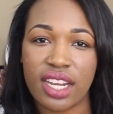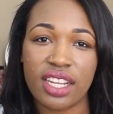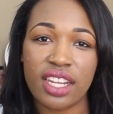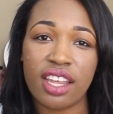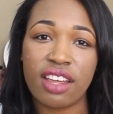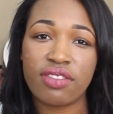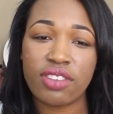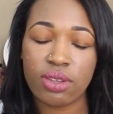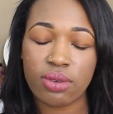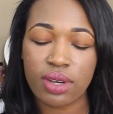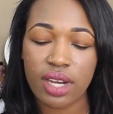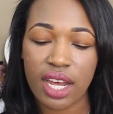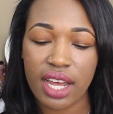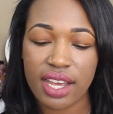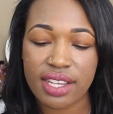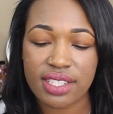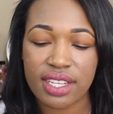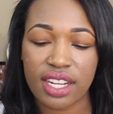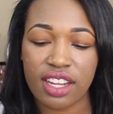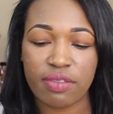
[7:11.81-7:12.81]
I love you
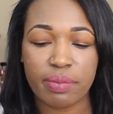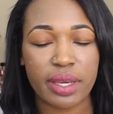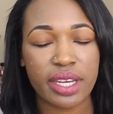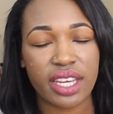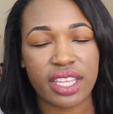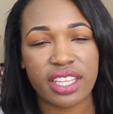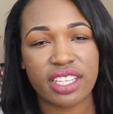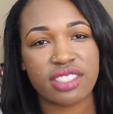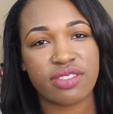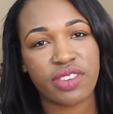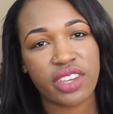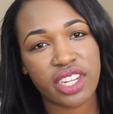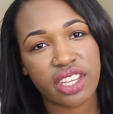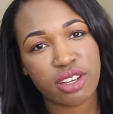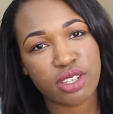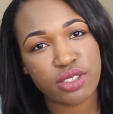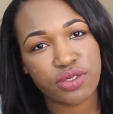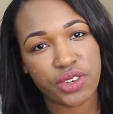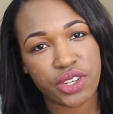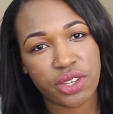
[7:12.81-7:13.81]
guys. I love making these
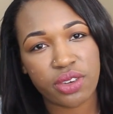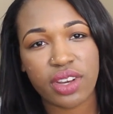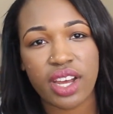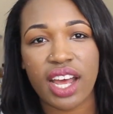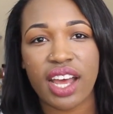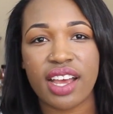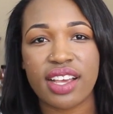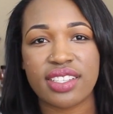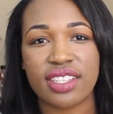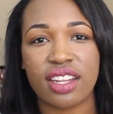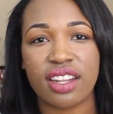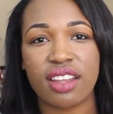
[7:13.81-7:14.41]
videos for you guys.